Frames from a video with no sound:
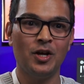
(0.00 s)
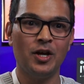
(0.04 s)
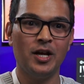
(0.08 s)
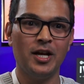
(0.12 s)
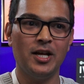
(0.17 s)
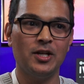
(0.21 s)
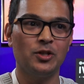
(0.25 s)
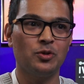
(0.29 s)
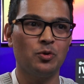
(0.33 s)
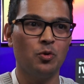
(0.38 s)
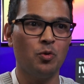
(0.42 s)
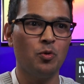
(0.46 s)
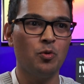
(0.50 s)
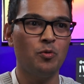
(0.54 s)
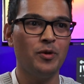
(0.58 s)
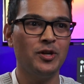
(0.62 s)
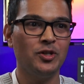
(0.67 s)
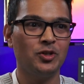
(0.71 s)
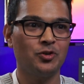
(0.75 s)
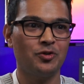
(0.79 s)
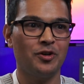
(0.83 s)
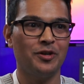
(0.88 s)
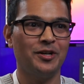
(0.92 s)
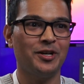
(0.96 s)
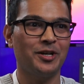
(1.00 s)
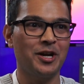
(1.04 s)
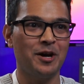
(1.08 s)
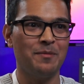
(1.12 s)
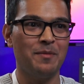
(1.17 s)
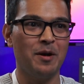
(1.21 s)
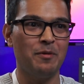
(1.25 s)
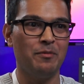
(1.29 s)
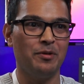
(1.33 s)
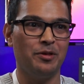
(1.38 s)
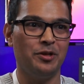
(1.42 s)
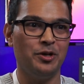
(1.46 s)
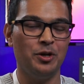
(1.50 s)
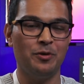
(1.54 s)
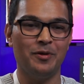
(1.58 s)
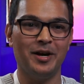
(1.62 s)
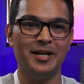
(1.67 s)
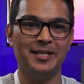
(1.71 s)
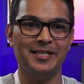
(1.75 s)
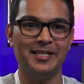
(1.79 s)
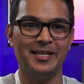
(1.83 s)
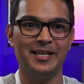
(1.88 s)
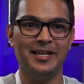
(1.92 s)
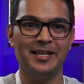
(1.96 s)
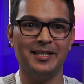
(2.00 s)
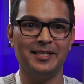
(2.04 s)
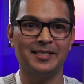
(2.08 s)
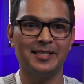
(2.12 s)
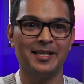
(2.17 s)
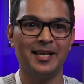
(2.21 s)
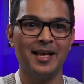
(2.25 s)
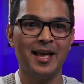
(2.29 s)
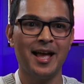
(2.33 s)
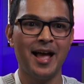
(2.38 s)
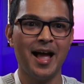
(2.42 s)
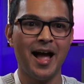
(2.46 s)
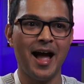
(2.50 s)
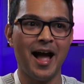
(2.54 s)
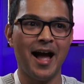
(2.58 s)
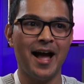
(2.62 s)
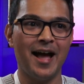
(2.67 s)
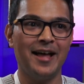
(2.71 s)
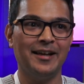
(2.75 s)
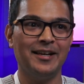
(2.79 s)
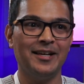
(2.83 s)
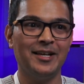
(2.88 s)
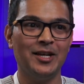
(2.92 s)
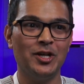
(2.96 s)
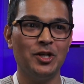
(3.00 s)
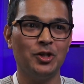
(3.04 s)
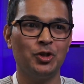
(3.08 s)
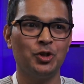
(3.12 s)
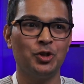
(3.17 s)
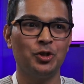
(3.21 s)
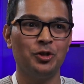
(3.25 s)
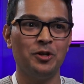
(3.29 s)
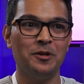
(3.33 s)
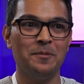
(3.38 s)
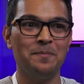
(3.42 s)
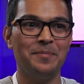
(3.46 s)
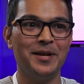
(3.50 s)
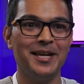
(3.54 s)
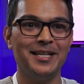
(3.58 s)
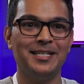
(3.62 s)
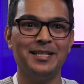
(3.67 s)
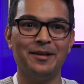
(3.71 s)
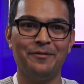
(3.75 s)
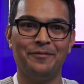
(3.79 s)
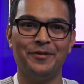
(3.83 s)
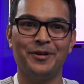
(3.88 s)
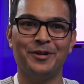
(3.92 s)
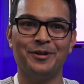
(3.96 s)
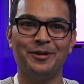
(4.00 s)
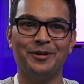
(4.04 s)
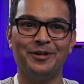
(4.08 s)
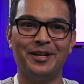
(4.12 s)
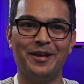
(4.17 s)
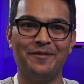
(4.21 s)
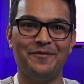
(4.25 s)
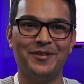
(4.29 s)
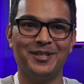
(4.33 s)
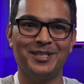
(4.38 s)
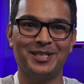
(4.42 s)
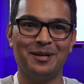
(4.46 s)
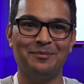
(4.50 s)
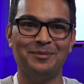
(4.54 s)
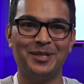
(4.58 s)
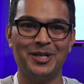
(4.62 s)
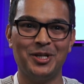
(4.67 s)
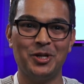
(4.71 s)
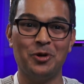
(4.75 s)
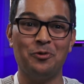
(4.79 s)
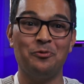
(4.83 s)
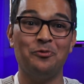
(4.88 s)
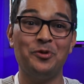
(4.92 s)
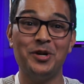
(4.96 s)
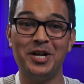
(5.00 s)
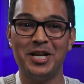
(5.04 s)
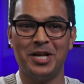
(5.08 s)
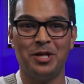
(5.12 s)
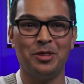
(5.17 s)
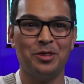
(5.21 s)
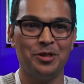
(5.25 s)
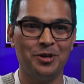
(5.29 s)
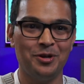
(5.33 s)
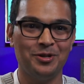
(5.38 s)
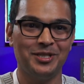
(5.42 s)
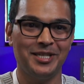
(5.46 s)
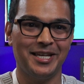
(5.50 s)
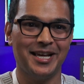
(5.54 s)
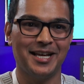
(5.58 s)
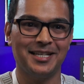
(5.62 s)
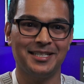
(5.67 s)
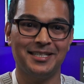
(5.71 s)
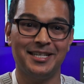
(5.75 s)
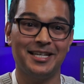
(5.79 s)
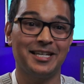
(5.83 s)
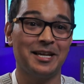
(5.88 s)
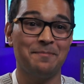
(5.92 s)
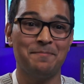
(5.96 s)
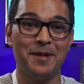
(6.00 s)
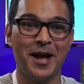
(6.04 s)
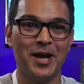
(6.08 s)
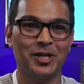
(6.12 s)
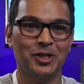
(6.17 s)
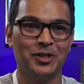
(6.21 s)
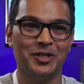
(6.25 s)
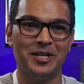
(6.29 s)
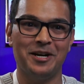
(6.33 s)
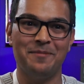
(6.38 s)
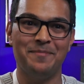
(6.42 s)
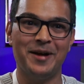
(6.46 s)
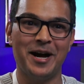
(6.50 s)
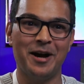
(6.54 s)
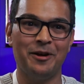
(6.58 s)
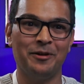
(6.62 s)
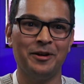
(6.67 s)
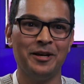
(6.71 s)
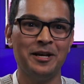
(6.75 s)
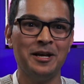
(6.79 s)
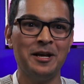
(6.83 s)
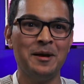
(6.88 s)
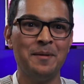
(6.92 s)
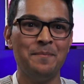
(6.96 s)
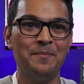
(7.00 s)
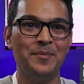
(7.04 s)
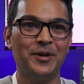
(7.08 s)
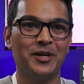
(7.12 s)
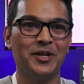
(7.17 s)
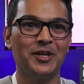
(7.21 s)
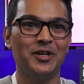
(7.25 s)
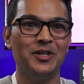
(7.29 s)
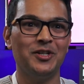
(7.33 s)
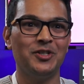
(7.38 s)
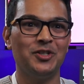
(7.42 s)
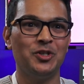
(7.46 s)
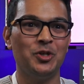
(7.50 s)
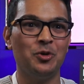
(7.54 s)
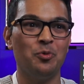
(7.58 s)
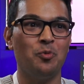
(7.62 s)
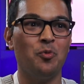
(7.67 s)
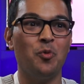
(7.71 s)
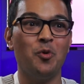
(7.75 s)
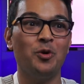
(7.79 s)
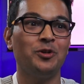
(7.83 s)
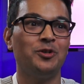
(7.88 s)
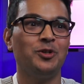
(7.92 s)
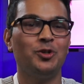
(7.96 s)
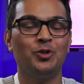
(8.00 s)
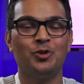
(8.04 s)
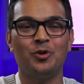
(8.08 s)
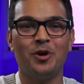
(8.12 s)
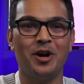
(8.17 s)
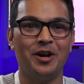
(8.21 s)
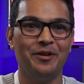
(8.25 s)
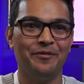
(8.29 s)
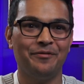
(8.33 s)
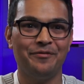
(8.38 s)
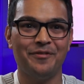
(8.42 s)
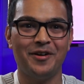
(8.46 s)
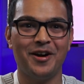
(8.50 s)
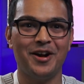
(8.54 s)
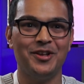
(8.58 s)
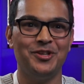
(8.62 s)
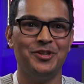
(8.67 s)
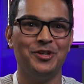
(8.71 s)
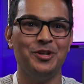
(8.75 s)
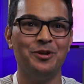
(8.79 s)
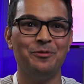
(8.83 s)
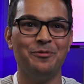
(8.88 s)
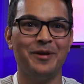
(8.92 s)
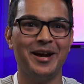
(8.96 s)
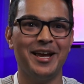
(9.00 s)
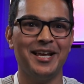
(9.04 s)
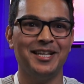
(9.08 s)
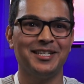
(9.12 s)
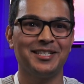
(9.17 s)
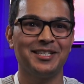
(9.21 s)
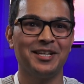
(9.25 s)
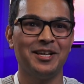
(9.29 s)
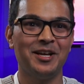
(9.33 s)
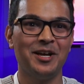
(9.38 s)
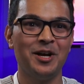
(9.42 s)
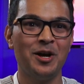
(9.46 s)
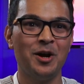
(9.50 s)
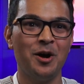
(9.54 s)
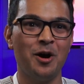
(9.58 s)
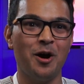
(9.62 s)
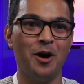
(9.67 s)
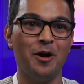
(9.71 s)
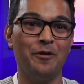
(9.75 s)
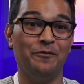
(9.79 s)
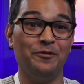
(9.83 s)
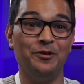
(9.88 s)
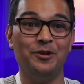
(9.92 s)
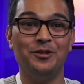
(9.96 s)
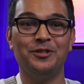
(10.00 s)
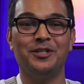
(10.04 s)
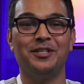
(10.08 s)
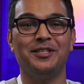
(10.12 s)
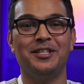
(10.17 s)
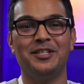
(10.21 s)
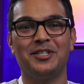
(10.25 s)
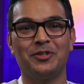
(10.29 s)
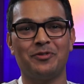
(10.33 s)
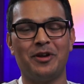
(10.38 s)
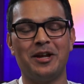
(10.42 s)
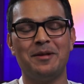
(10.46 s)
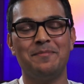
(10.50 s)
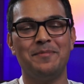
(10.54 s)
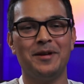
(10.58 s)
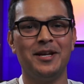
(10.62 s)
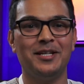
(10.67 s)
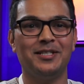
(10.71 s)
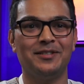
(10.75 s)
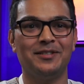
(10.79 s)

It's always trying to come up with new ideas, and it shouldn't be difficult if it's something you're really enthusiastic and passionate about, because you want to try and find new ways of using this great piece